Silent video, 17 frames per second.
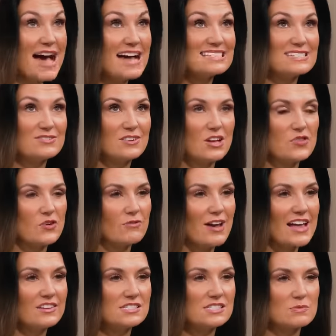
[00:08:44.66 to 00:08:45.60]
massive. The
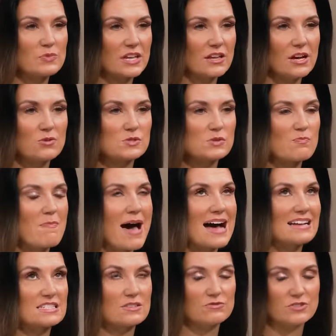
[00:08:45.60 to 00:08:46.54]
violence of B L M was
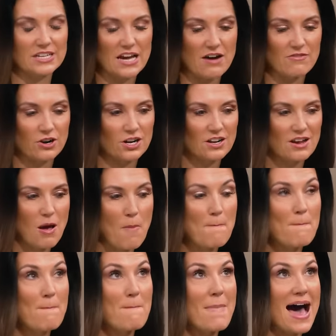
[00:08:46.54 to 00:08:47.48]
massively covered.
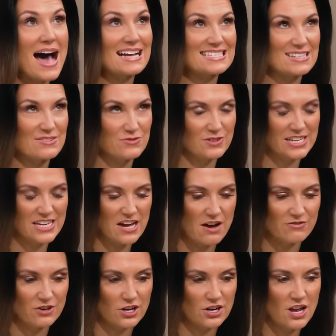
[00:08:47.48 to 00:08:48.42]
Massively
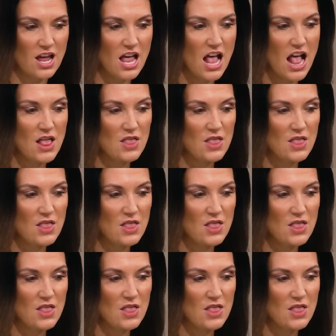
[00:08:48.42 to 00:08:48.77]
covered. But was it